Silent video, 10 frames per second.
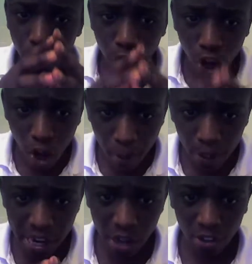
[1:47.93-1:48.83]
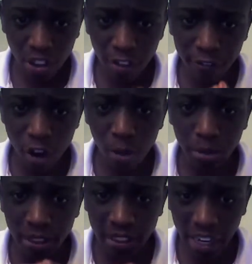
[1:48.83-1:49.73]
The carbon dioxide
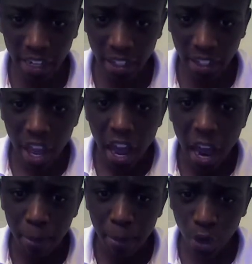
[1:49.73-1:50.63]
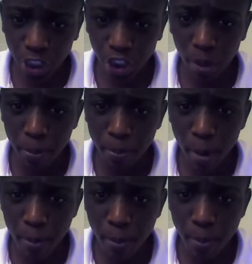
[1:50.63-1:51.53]
forms tiny, high-pressure
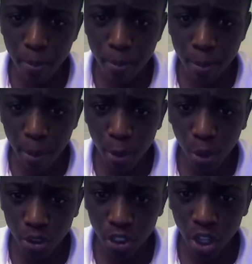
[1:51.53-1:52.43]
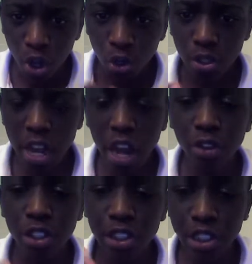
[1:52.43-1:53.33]
bubbles
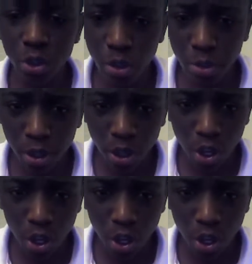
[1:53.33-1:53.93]
throughout the syrup.